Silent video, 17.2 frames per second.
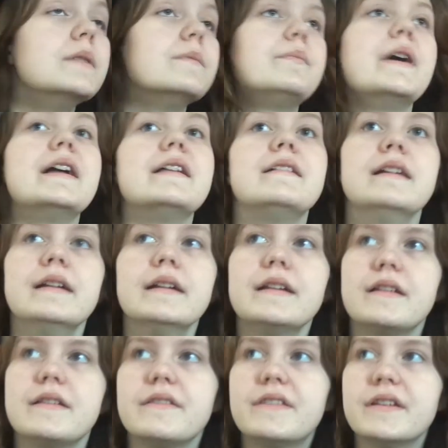but
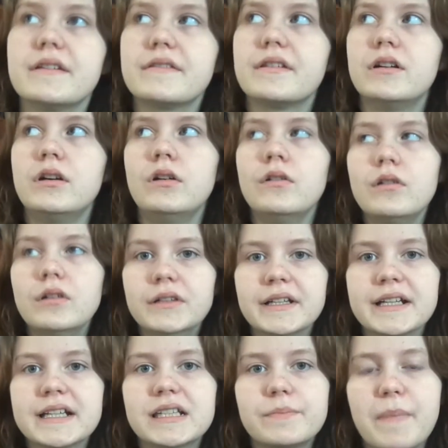the whole
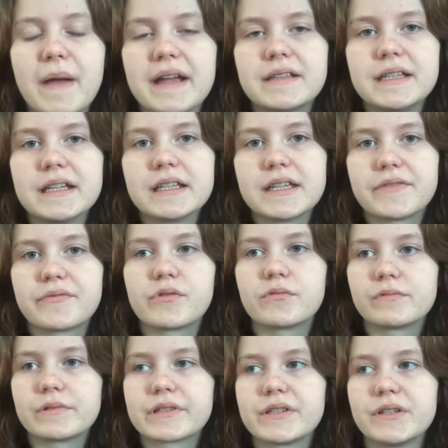expecting
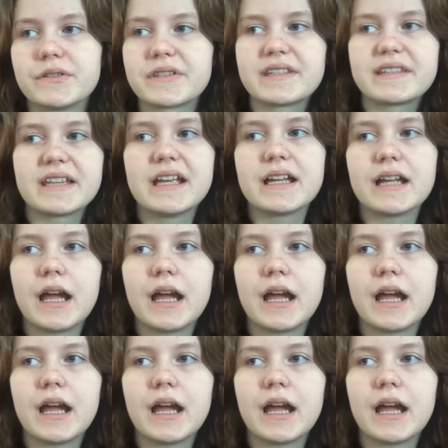different results thing,